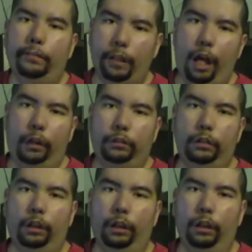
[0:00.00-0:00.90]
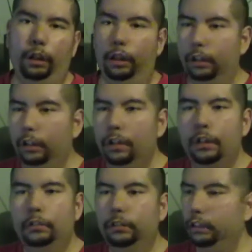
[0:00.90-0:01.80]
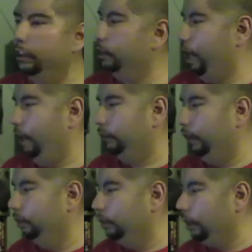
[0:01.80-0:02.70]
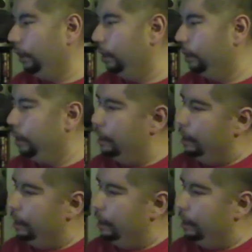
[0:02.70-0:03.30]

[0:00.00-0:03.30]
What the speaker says: bad for the girl. Really sad. The only thing is,